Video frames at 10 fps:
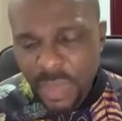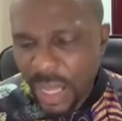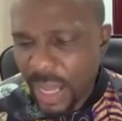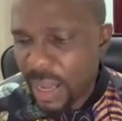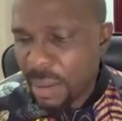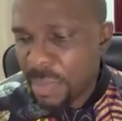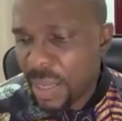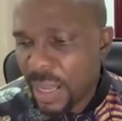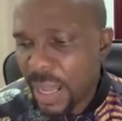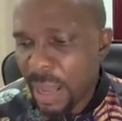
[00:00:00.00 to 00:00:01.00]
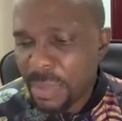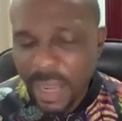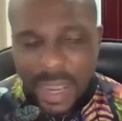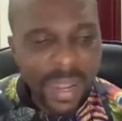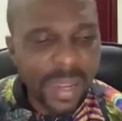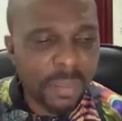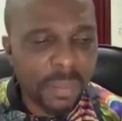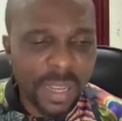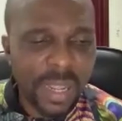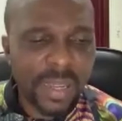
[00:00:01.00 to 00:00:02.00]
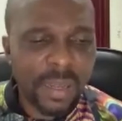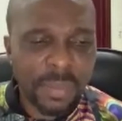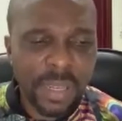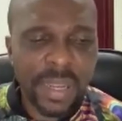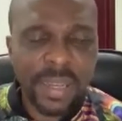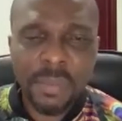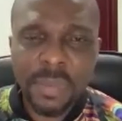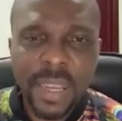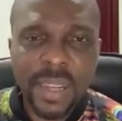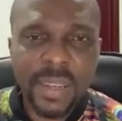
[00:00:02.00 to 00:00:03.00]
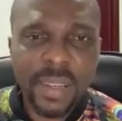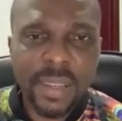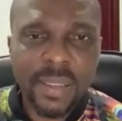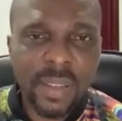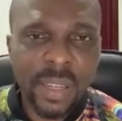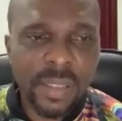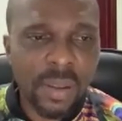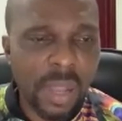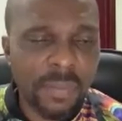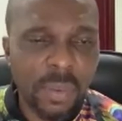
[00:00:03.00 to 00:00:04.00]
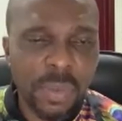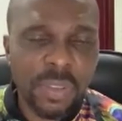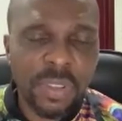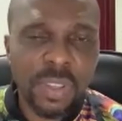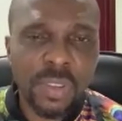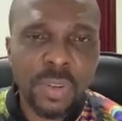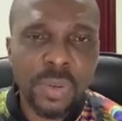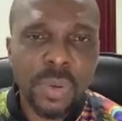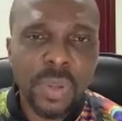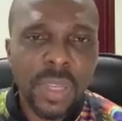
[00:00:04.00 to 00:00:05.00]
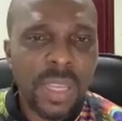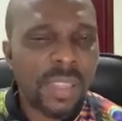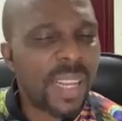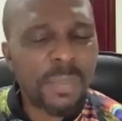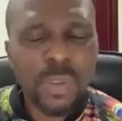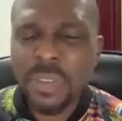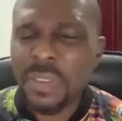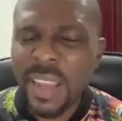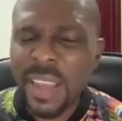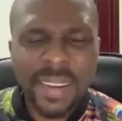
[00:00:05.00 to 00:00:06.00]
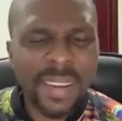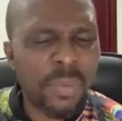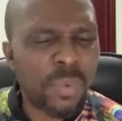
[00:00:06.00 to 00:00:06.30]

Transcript: I'm tired. And I said, I've not been seeing you. She said, I'm just tired.